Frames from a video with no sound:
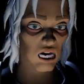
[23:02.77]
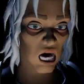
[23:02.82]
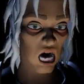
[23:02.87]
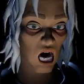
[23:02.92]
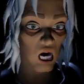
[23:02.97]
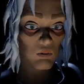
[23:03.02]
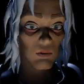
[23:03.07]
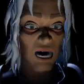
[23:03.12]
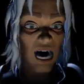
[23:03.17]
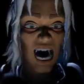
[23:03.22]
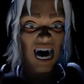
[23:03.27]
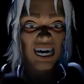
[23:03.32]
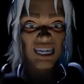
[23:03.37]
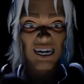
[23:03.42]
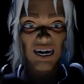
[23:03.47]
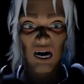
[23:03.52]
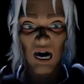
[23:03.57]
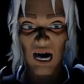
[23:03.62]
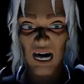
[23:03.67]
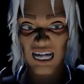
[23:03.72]
Oh my,
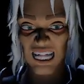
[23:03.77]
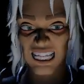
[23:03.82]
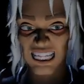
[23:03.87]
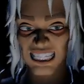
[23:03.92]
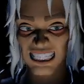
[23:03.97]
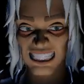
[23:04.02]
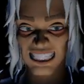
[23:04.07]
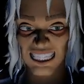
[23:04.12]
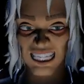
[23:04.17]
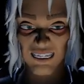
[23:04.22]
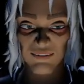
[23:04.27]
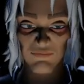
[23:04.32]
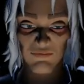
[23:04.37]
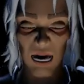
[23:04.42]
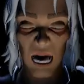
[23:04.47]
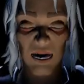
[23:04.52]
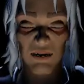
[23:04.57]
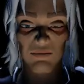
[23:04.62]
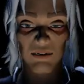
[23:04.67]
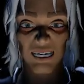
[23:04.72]
it's a
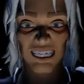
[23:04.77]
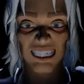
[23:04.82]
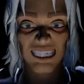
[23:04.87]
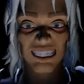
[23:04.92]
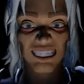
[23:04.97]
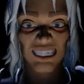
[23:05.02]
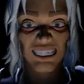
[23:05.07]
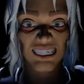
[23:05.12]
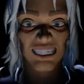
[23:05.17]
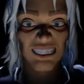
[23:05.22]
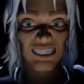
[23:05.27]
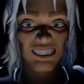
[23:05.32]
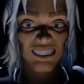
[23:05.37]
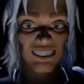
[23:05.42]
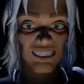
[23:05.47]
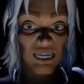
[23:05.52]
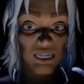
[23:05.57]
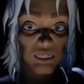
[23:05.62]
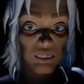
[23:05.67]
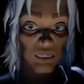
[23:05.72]
puppy.
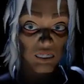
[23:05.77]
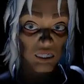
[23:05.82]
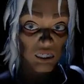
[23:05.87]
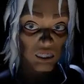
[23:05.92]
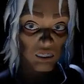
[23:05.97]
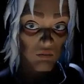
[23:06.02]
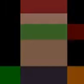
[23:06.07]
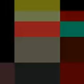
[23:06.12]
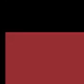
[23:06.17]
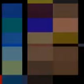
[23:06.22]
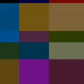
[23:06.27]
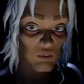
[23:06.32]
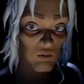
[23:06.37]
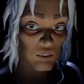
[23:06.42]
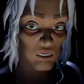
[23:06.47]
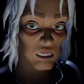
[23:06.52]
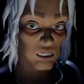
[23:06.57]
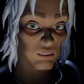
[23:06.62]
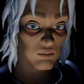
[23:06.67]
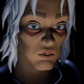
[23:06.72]
I think it wants to
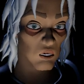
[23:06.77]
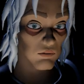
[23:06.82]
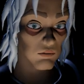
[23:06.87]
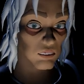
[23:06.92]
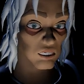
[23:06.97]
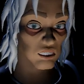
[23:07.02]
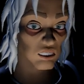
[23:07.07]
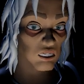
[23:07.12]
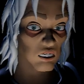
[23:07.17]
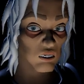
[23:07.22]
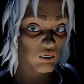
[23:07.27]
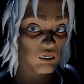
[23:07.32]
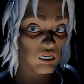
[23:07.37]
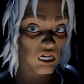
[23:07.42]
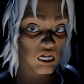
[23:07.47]
eat the vomit, though.